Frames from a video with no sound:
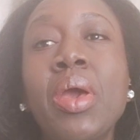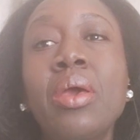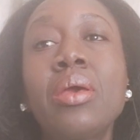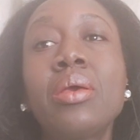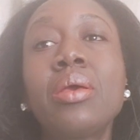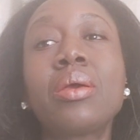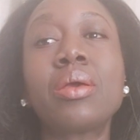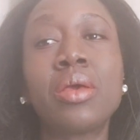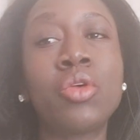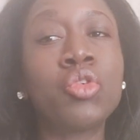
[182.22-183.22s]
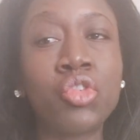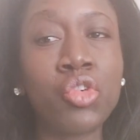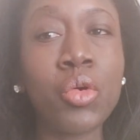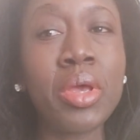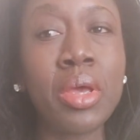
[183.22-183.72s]
way he was
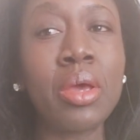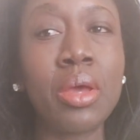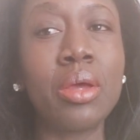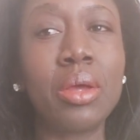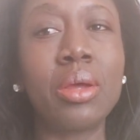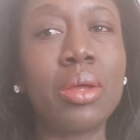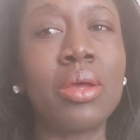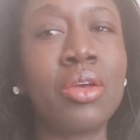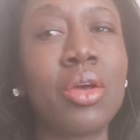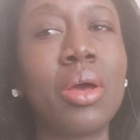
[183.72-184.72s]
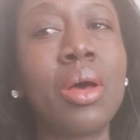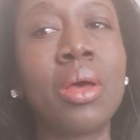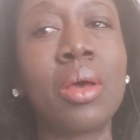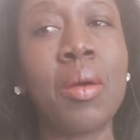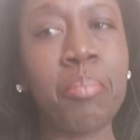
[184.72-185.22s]
showing
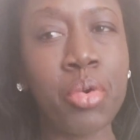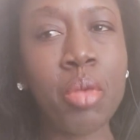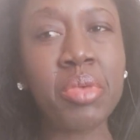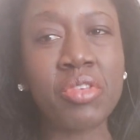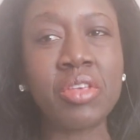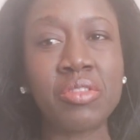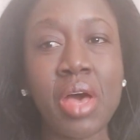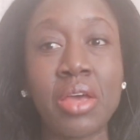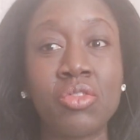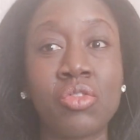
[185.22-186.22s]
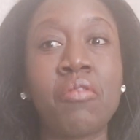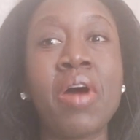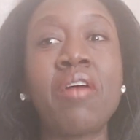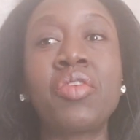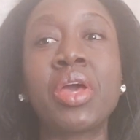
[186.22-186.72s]
promising signs of
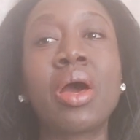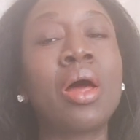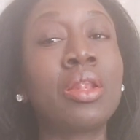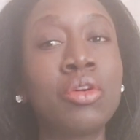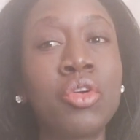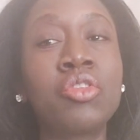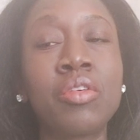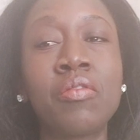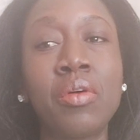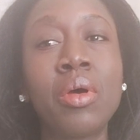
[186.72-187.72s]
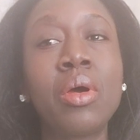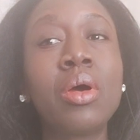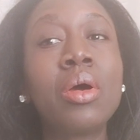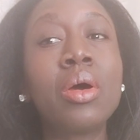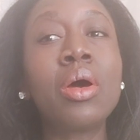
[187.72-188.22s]
having a lucrative
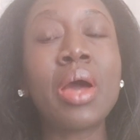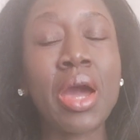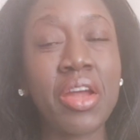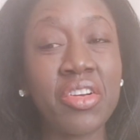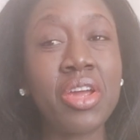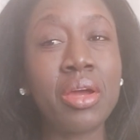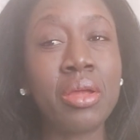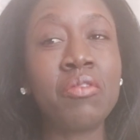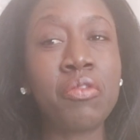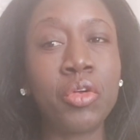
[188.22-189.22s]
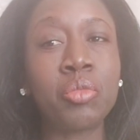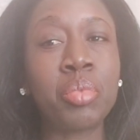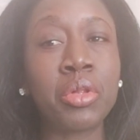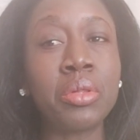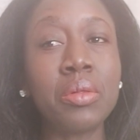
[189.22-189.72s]
career in
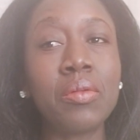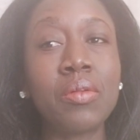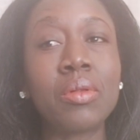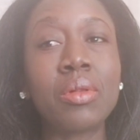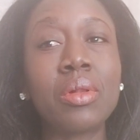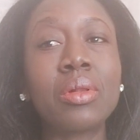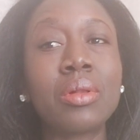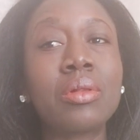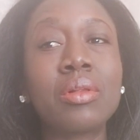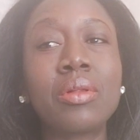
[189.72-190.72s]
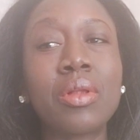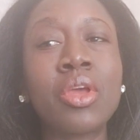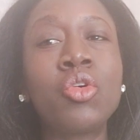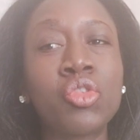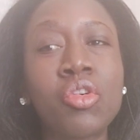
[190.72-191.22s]
football,
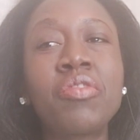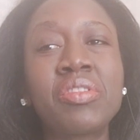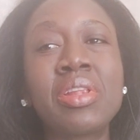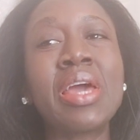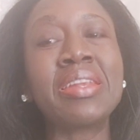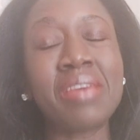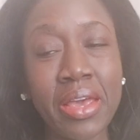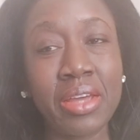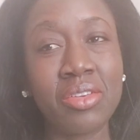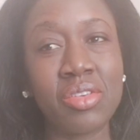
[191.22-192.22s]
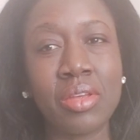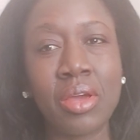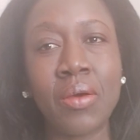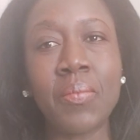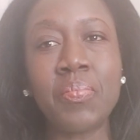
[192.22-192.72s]
he was obviously a target.
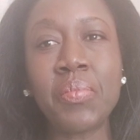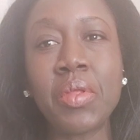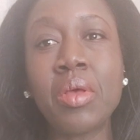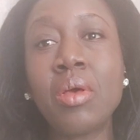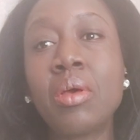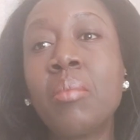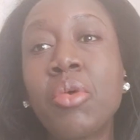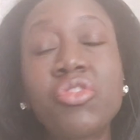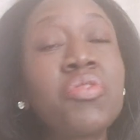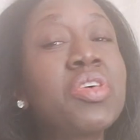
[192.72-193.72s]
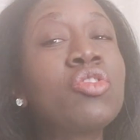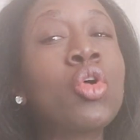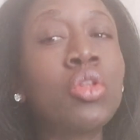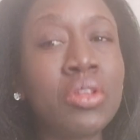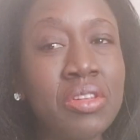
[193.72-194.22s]
Yeah, most of these
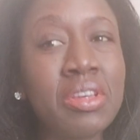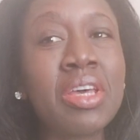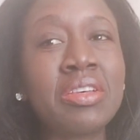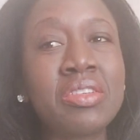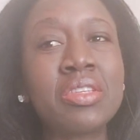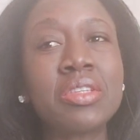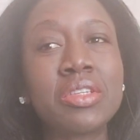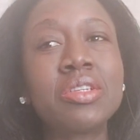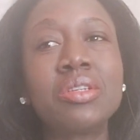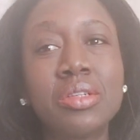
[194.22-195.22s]
gold diggers